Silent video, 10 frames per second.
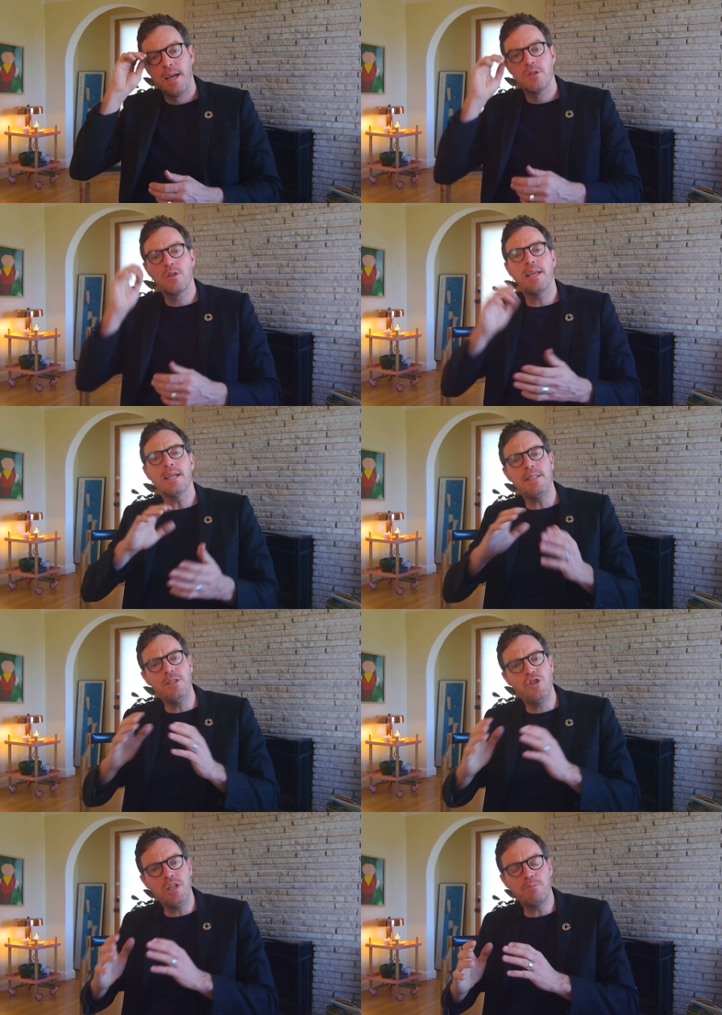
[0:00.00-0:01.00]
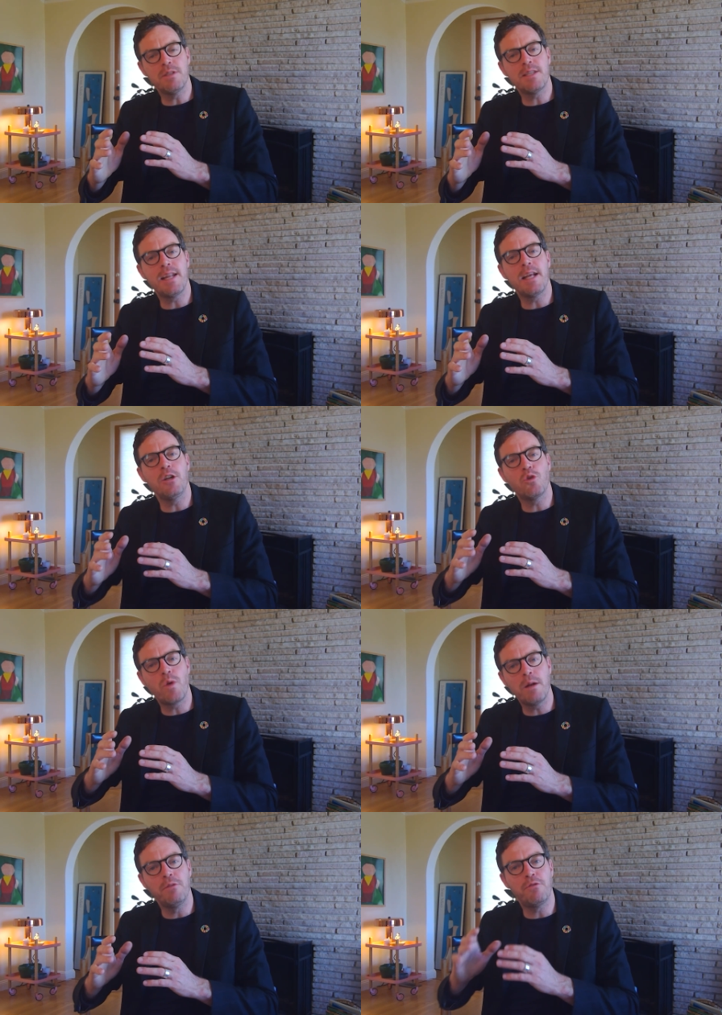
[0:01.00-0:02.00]
So the SDGs present an
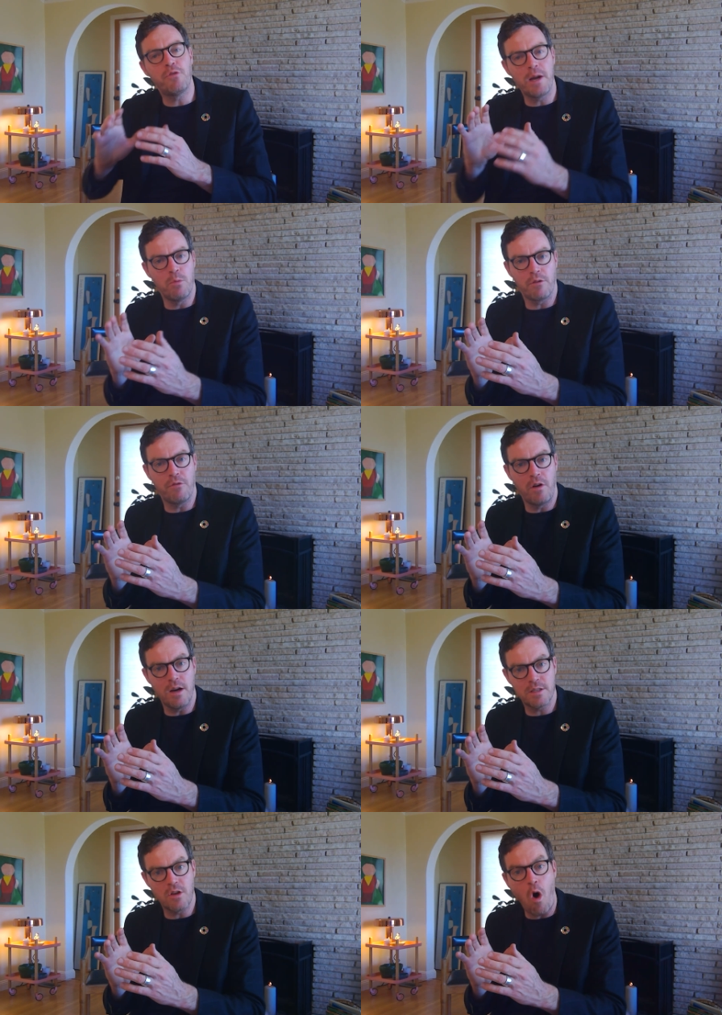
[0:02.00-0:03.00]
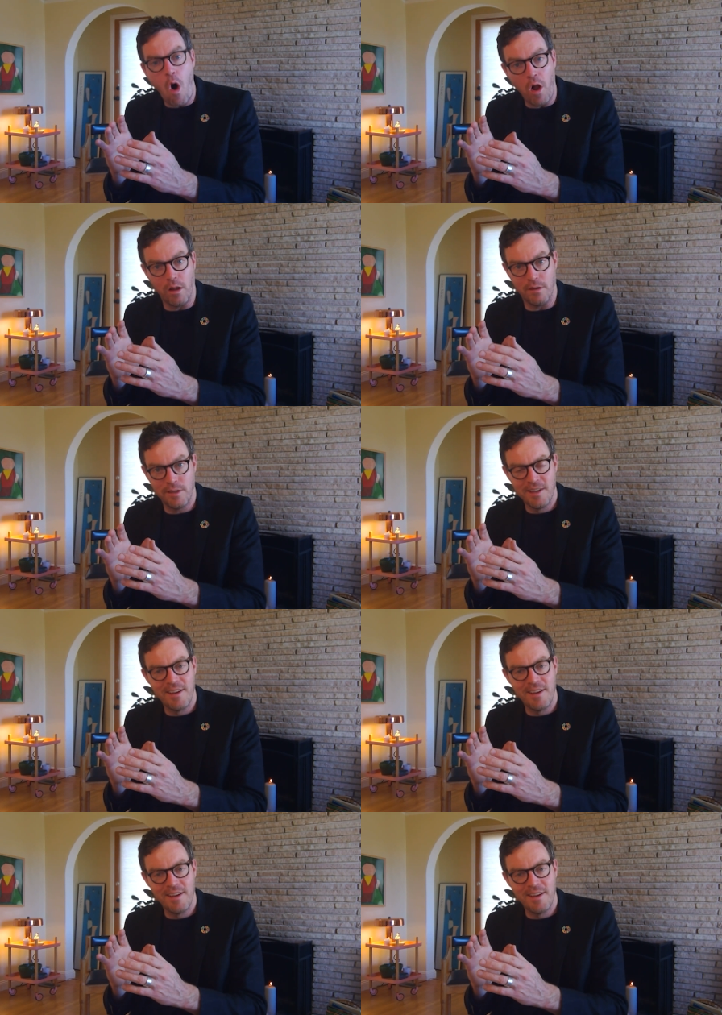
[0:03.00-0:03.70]
incredible framework for us all